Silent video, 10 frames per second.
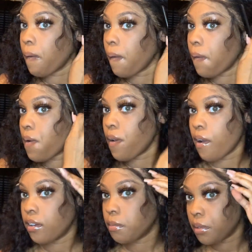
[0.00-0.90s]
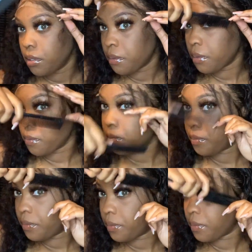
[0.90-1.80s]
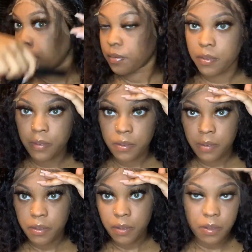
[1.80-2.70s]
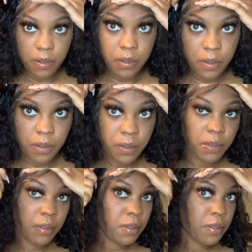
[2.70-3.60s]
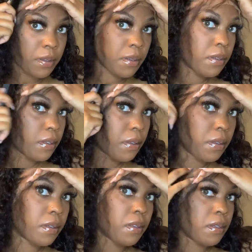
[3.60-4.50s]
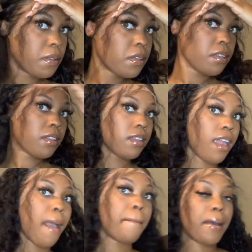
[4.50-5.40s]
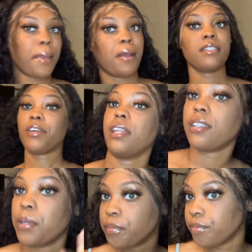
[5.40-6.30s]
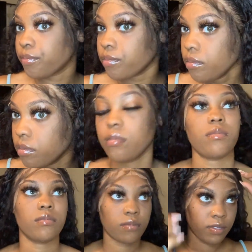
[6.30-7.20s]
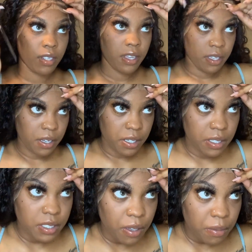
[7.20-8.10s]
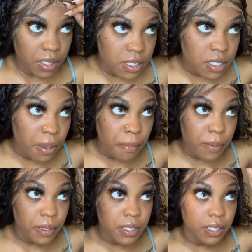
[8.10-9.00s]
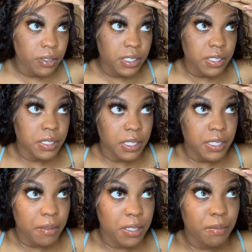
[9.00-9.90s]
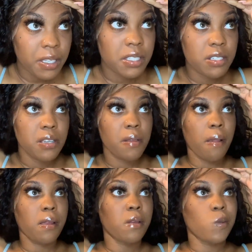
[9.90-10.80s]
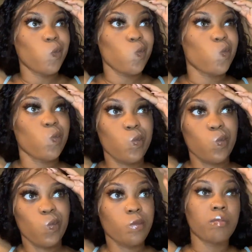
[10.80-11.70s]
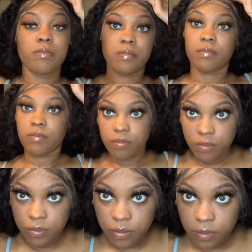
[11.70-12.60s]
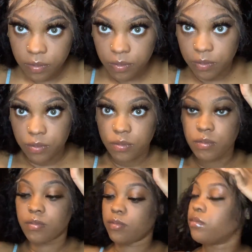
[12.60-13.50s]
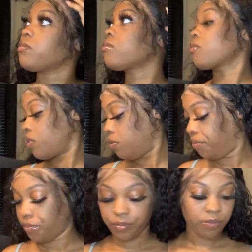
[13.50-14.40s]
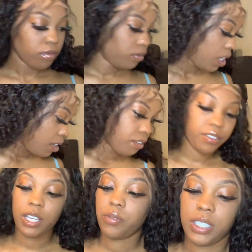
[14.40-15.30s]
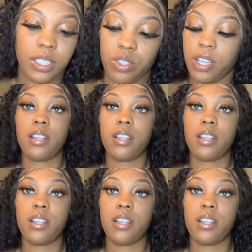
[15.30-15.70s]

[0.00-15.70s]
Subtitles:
So I let my lace melt, and now I'm gonna be combing it out because it got a little crunchy with that edge control, y'all. But it's all good. I'm gonna be using this wax stick that I got and it's gonna make it all